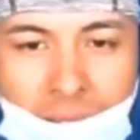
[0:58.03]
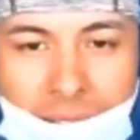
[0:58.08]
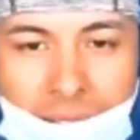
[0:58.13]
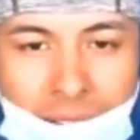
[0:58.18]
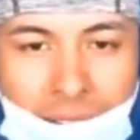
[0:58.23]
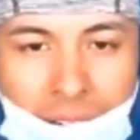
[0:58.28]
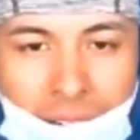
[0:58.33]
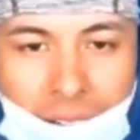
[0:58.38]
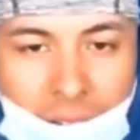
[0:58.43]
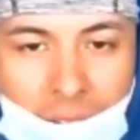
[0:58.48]

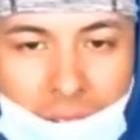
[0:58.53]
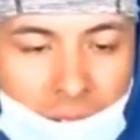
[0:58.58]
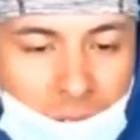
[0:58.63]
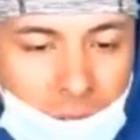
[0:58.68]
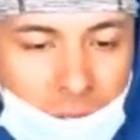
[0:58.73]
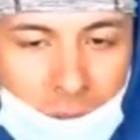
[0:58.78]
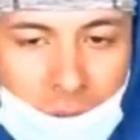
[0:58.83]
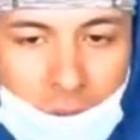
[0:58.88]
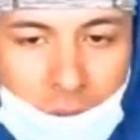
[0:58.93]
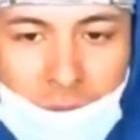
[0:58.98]
getting a
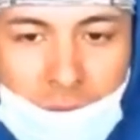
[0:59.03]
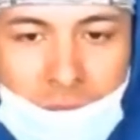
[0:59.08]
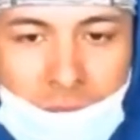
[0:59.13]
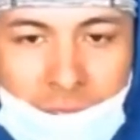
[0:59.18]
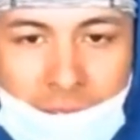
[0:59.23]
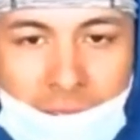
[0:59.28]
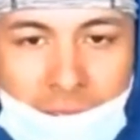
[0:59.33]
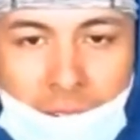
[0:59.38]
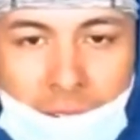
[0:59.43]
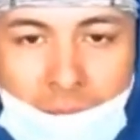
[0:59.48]
groove,
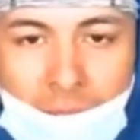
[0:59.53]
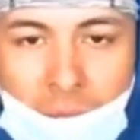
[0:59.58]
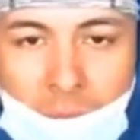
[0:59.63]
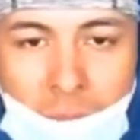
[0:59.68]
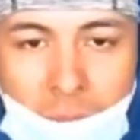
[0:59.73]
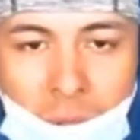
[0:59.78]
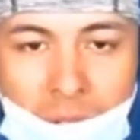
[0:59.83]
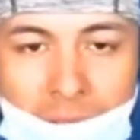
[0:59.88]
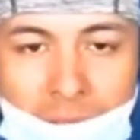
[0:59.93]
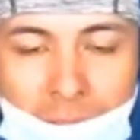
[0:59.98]
feeling
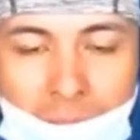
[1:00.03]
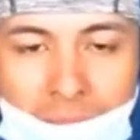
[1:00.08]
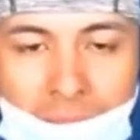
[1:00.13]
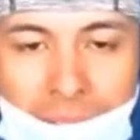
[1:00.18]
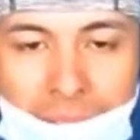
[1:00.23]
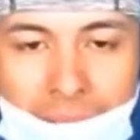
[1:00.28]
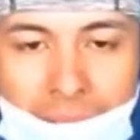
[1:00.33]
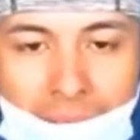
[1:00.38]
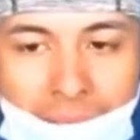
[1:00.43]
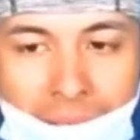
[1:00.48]
comfortable at the
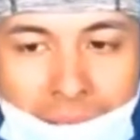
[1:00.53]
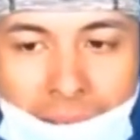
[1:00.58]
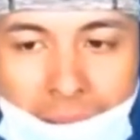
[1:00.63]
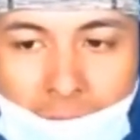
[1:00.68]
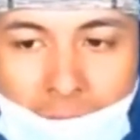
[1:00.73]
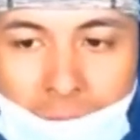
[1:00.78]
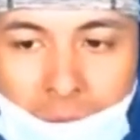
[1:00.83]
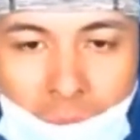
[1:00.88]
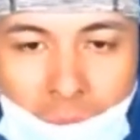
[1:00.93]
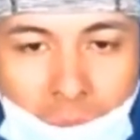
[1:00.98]
plate.
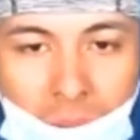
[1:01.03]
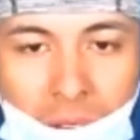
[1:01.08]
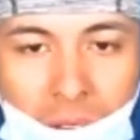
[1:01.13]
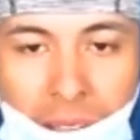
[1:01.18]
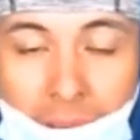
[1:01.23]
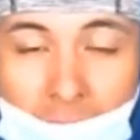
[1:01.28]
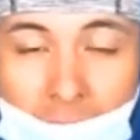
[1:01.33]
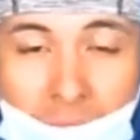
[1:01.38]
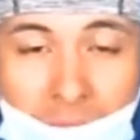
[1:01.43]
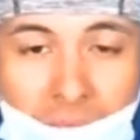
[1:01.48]
But
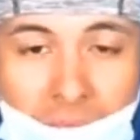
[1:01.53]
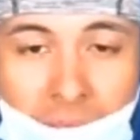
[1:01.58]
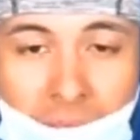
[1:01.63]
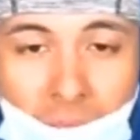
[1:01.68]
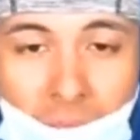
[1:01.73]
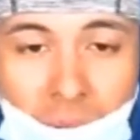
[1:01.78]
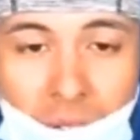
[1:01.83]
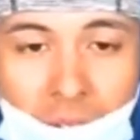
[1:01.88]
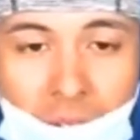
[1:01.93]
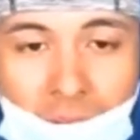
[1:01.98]
I'm seeing
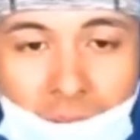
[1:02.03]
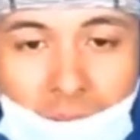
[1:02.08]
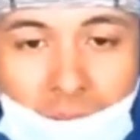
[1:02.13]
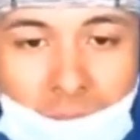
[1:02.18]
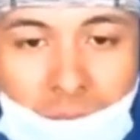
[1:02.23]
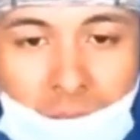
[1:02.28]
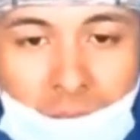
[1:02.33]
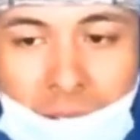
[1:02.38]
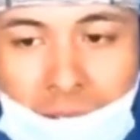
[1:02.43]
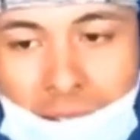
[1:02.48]
it
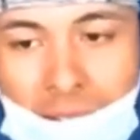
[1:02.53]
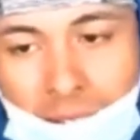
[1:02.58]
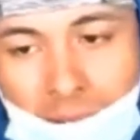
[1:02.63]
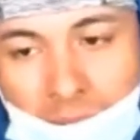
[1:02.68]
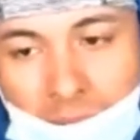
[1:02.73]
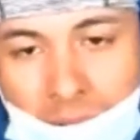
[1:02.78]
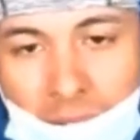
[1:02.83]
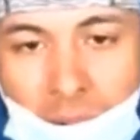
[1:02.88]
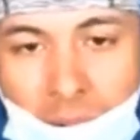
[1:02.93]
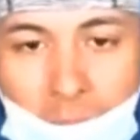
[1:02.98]
well. Got
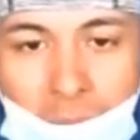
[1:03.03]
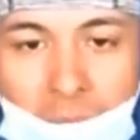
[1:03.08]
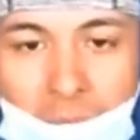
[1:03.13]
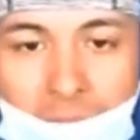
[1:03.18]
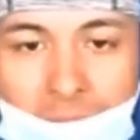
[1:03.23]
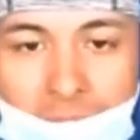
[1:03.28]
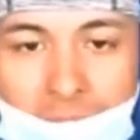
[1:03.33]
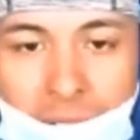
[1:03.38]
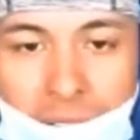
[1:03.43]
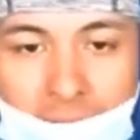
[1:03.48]
a couple
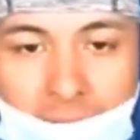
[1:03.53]
hits